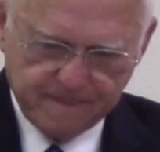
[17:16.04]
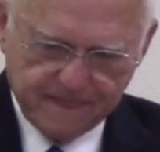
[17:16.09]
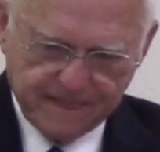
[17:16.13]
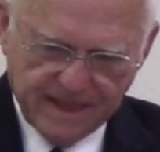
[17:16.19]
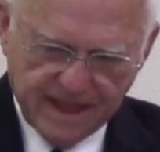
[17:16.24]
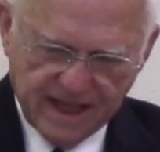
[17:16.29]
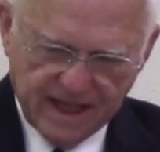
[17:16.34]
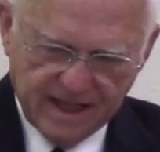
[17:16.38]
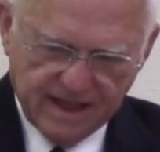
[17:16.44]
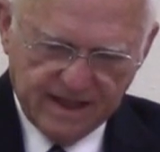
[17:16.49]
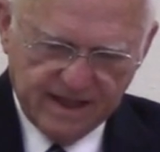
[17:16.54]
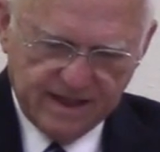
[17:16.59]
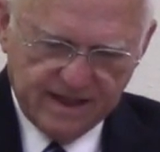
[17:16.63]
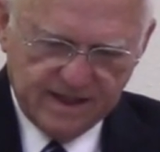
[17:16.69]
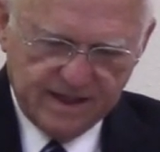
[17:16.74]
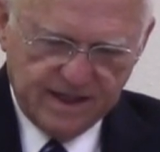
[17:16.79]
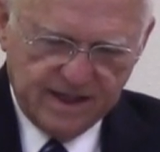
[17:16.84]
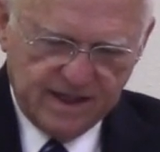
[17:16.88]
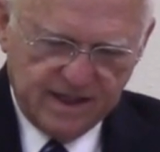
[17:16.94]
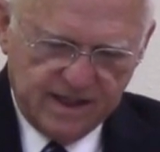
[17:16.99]

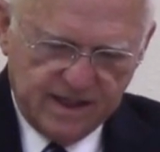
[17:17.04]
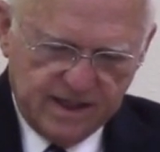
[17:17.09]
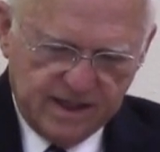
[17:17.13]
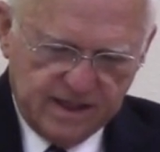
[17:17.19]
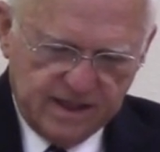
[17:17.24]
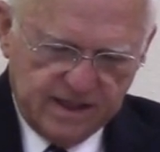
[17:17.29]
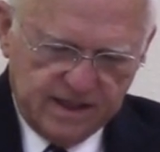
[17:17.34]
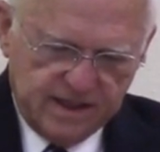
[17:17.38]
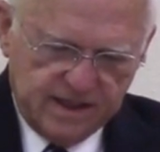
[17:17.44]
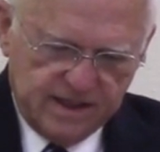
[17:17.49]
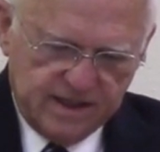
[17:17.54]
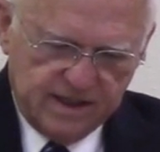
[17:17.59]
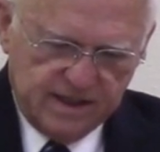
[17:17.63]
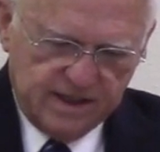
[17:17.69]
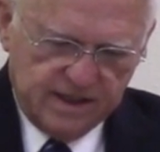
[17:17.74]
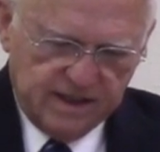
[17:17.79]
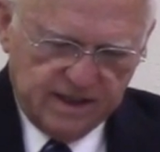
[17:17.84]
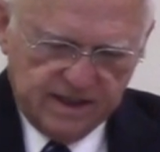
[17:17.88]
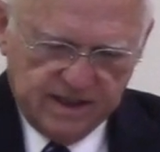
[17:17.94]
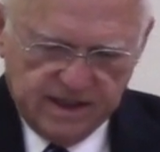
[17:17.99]

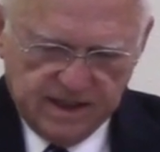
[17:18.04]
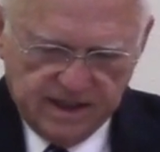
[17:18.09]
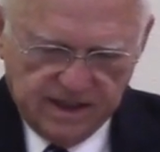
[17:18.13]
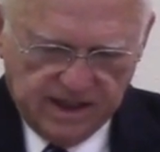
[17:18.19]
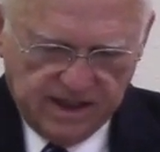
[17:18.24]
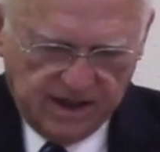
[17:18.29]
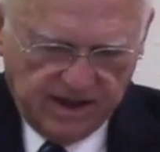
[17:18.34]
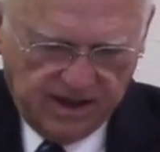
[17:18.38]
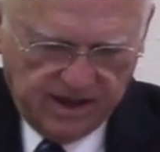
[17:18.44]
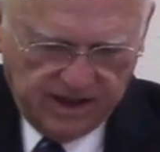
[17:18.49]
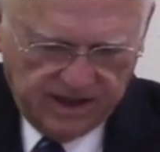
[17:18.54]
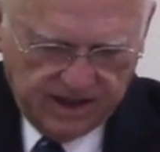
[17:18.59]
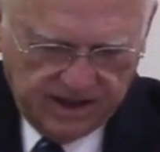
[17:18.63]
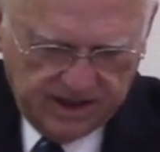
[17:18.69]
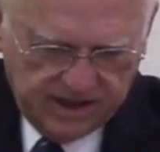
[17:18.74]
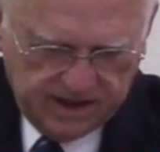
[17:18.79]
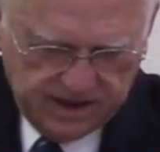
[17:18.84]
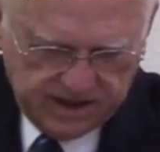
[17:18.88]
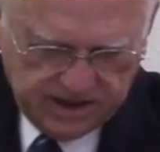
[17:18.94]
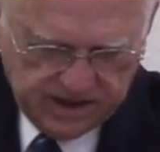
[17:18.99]

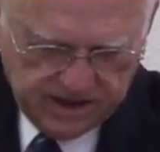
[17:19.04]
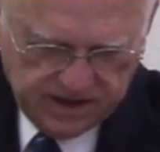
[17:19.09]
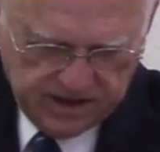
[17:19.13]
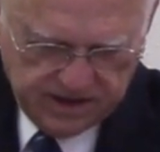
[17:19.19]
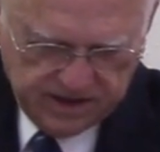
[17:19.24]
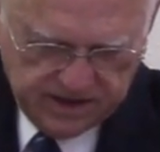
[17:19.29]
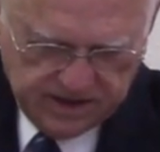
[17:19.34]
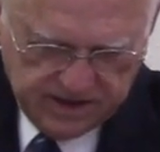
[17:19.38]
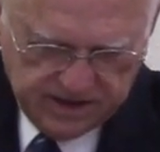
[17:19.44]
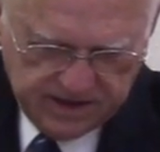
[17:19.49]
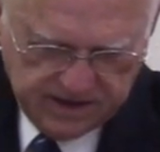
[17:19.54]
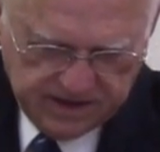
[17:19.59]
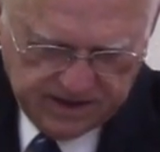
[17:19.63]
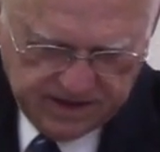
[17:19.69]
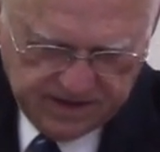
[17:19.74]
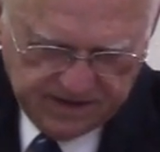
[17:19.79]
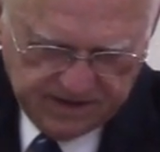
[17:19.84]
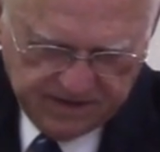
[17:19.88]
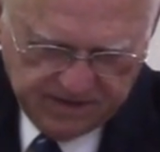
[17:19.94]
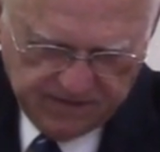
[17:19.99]

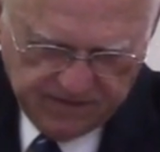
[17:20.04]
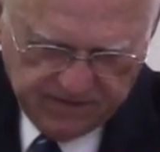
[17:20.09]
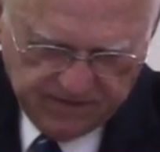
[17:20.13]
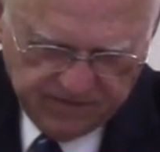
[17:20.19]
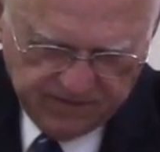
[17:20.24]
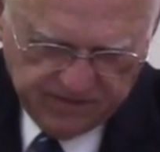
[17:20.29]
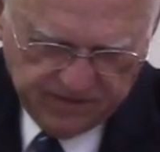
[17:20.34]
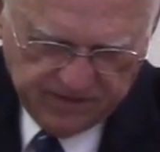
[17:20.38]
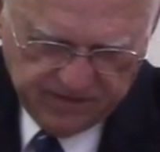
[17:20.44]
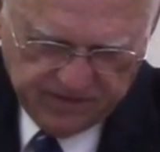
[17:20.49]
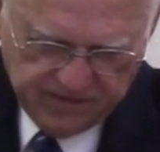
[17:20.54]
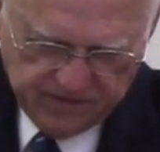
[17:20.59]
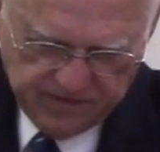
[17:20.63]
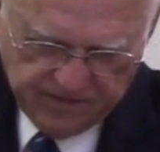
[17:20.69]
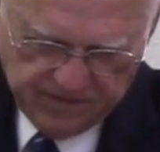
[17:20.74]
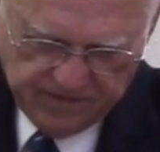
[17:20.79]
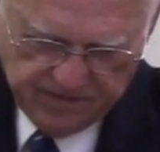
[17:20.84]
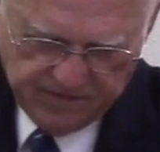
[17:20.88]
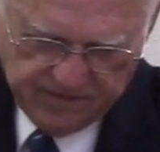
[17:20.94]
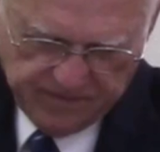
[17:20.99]

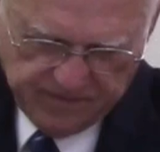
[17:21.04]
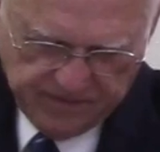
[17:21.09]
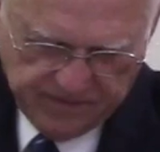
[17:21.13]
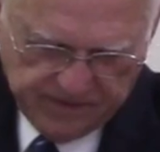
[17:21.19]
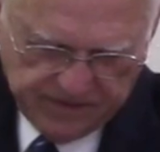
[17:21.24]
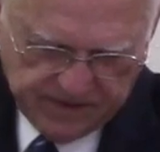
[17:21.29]
Nothing is said.